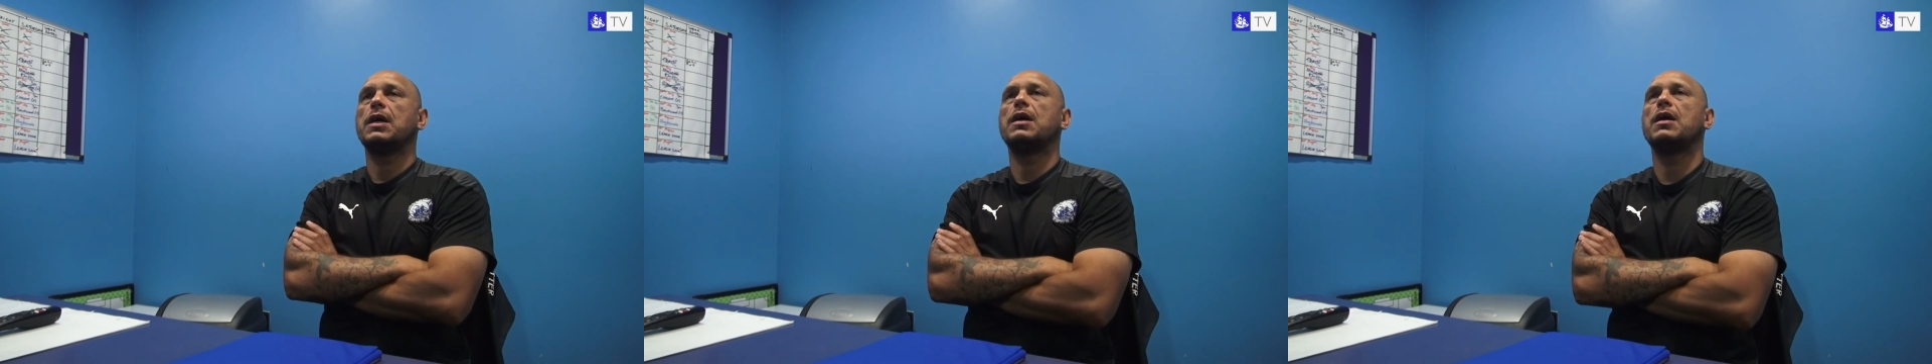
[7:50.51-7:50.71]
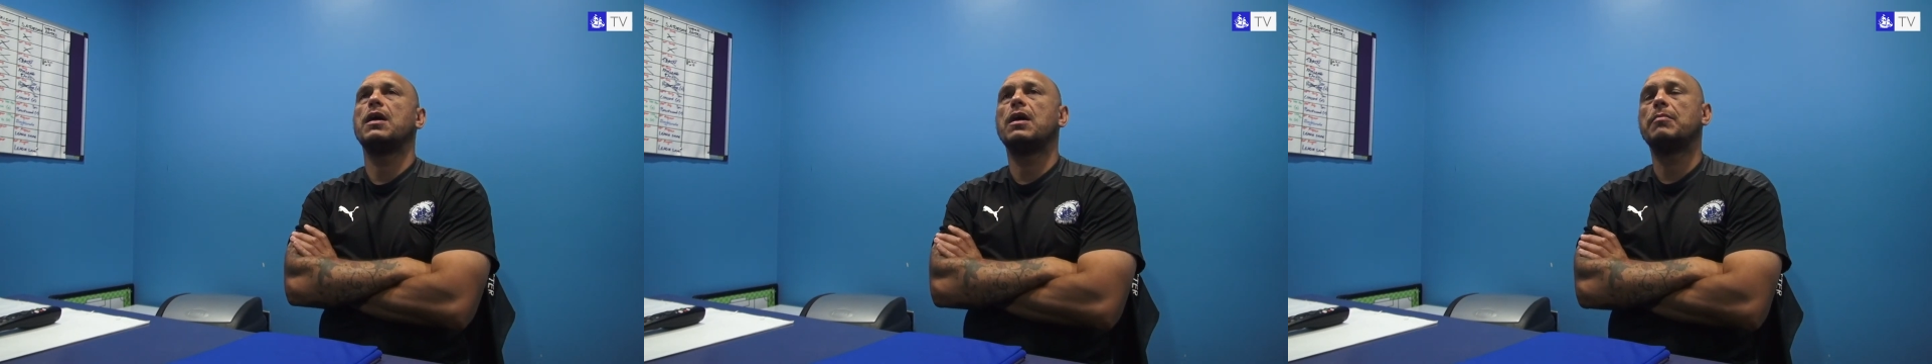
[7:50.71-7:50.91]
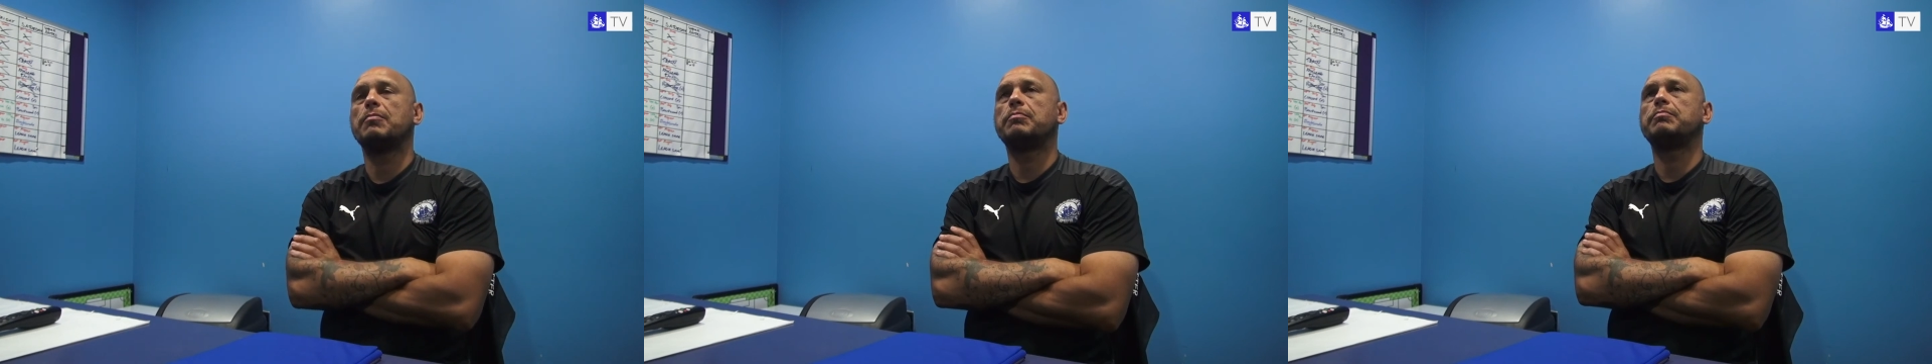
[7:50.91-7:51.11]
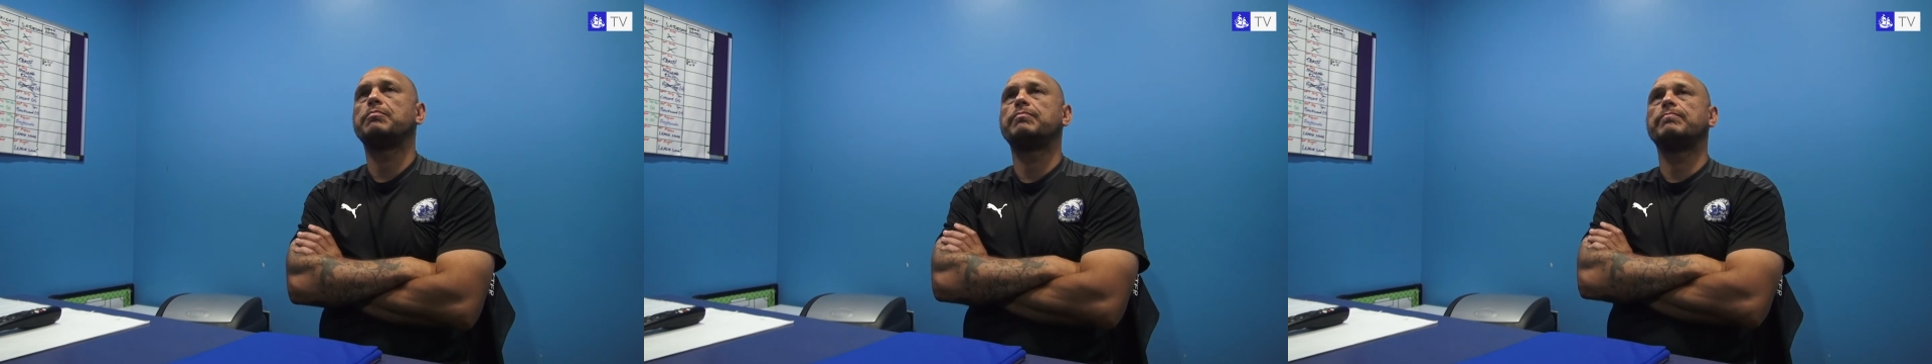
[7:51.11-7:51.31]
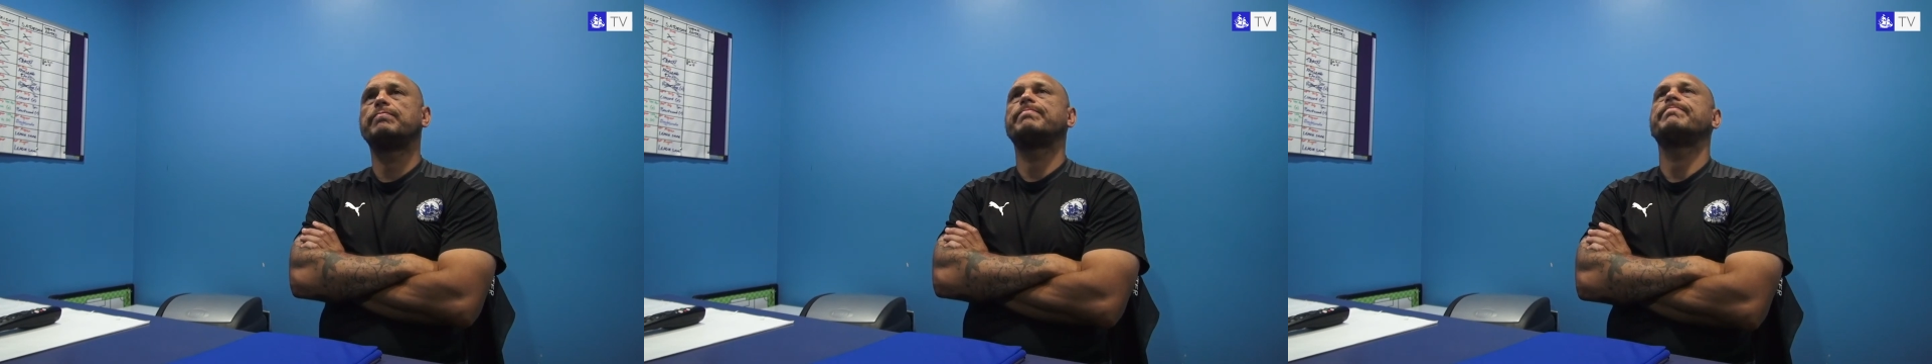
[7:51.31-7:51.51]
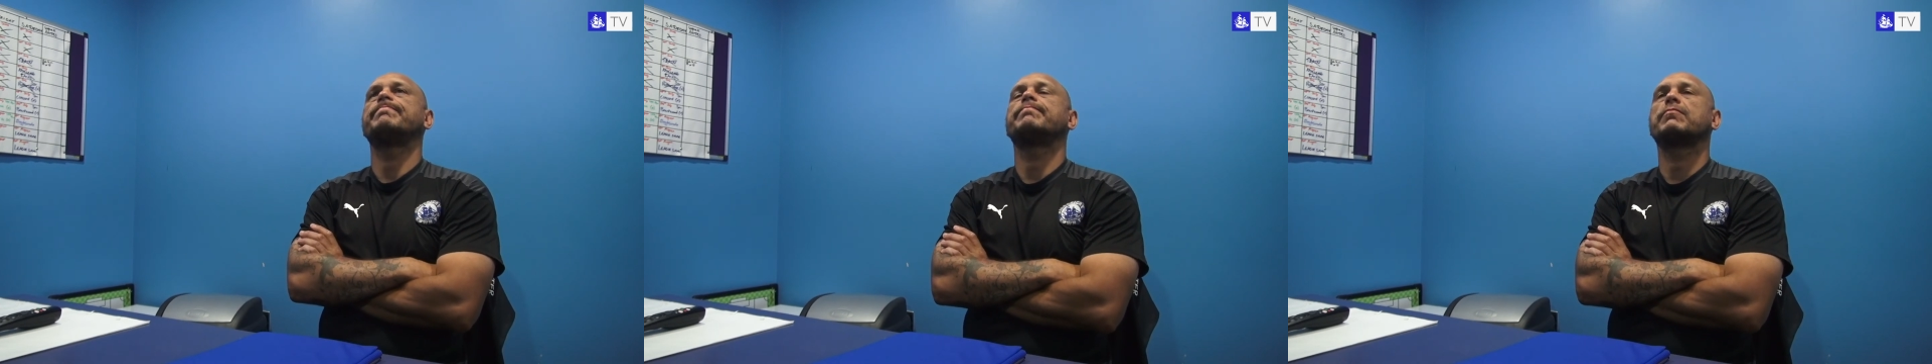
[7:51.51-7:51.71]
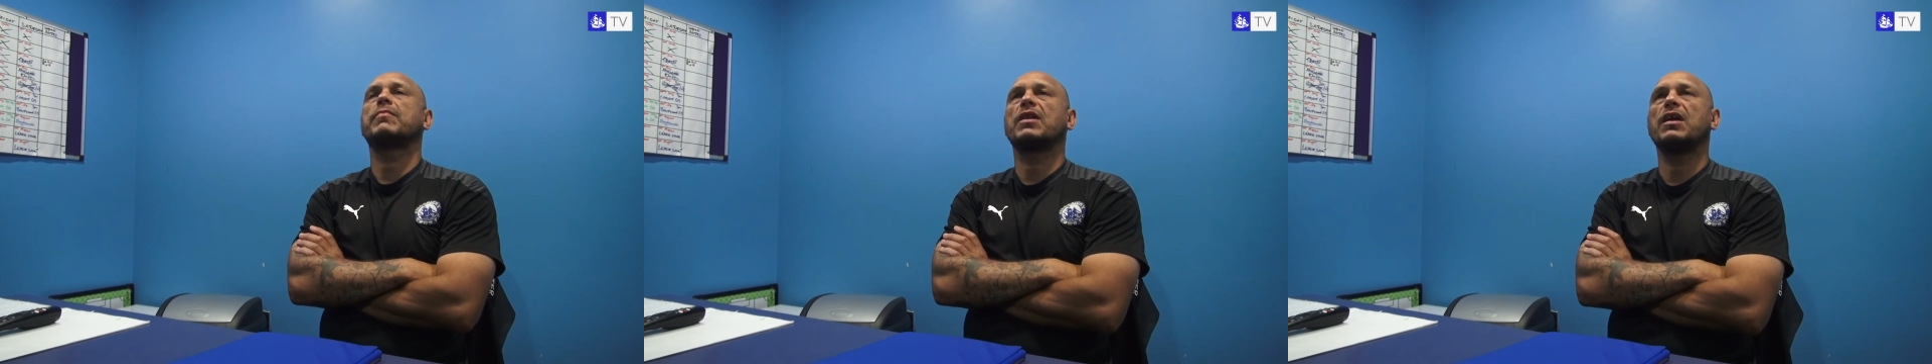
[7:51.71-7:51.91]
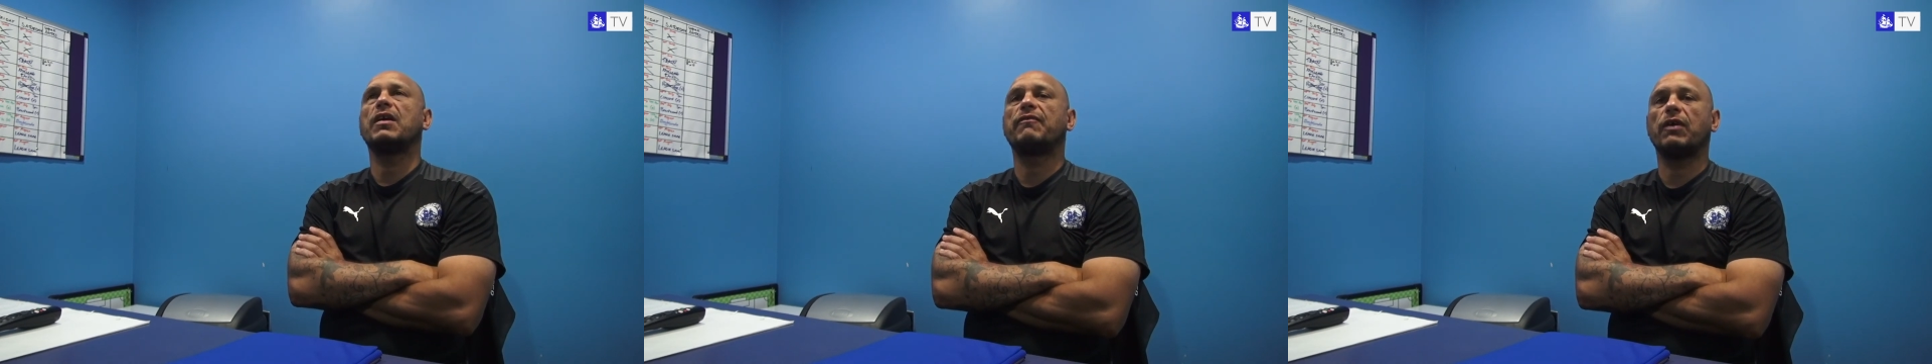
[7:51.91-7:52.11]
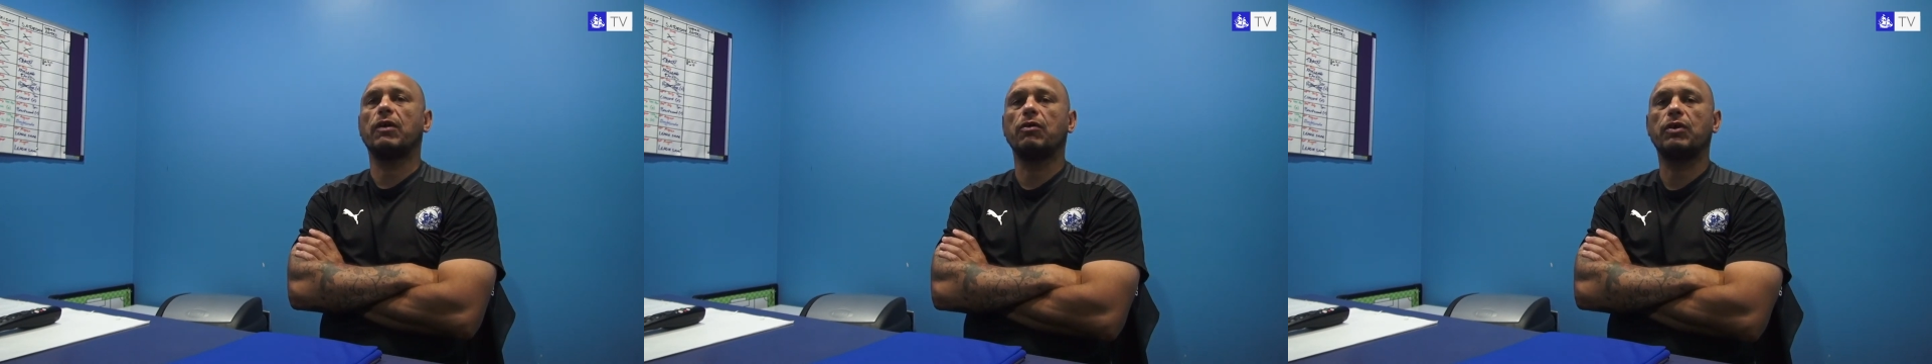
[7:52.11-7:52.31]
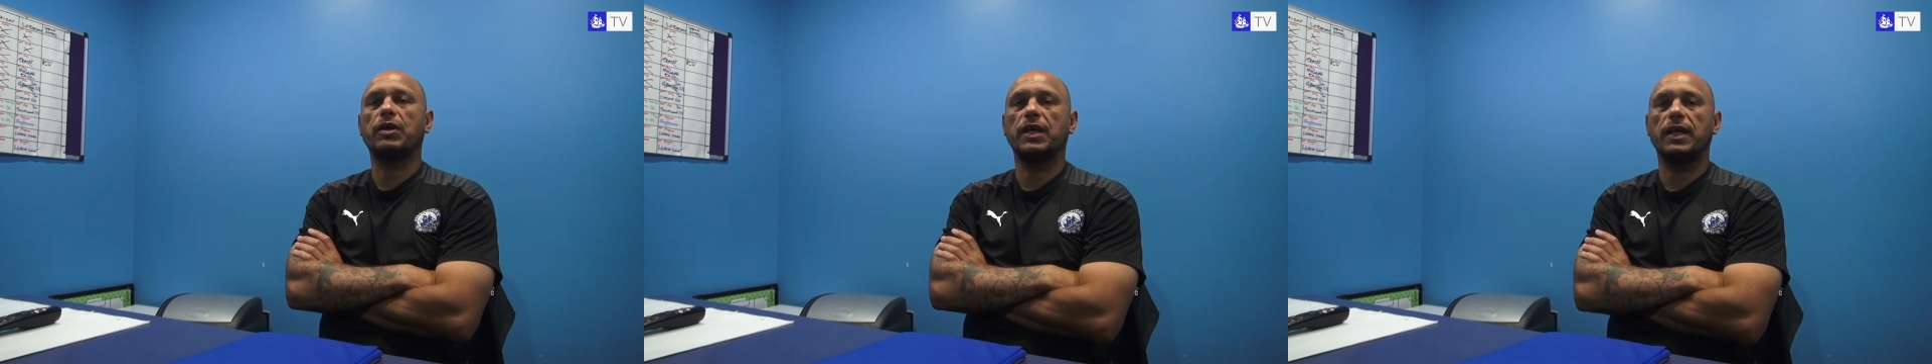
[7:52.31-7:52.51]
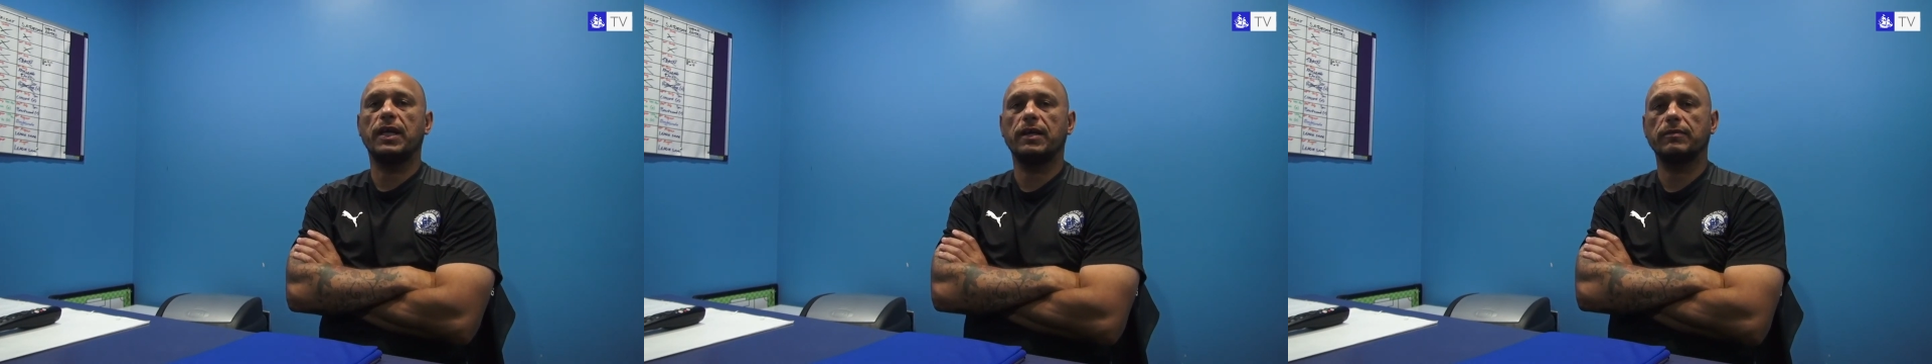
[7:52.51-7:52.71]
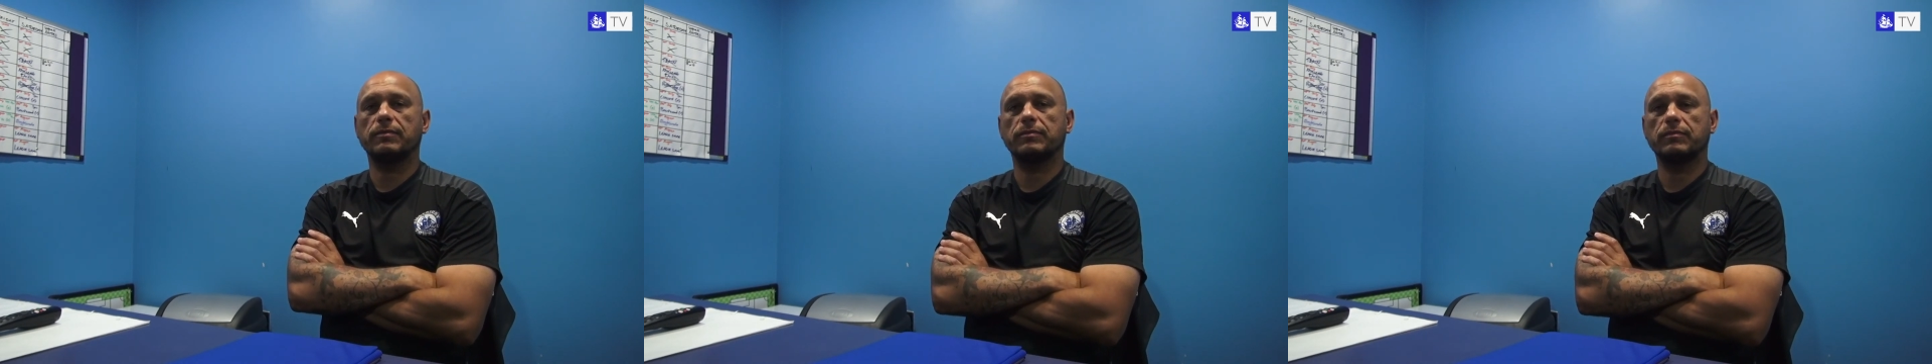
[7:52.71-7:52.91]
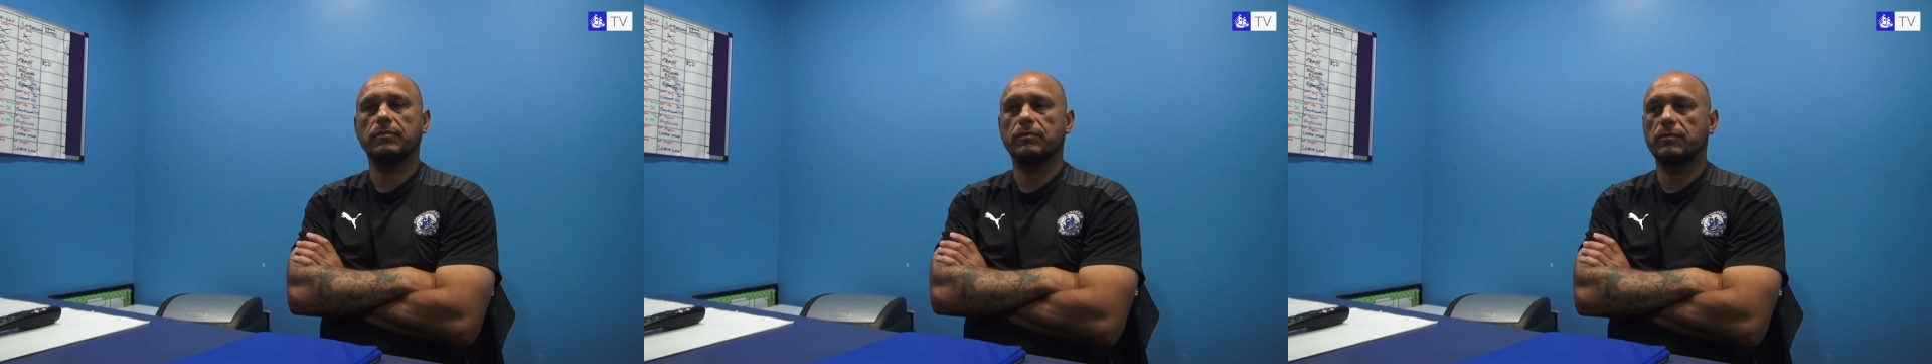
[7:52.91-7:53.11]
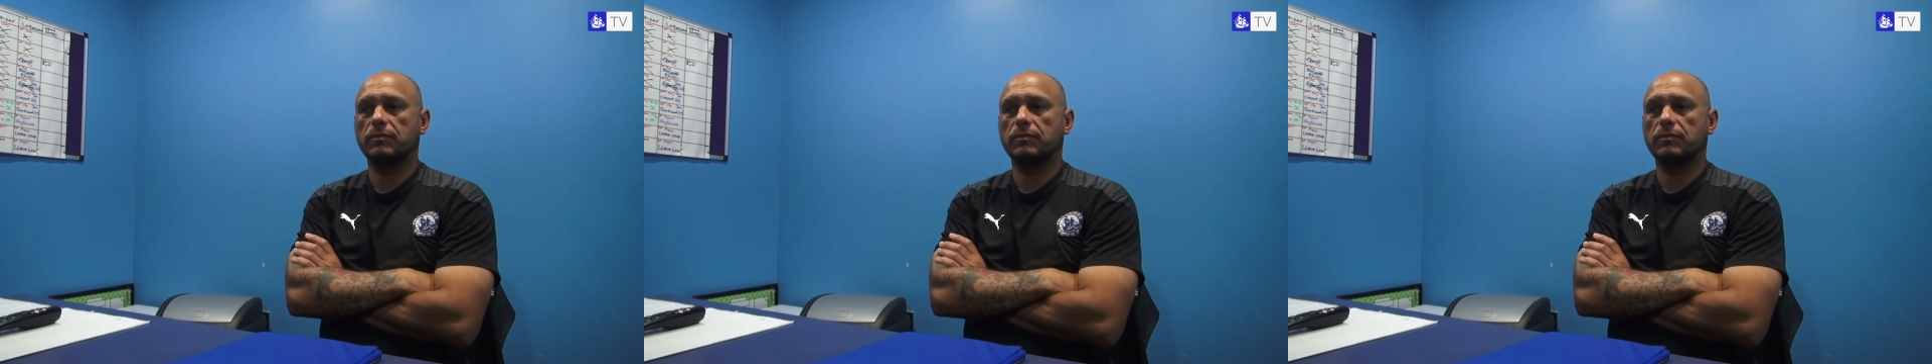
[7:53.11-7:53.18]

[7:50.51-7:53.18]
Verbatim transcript: Um, if I look at it,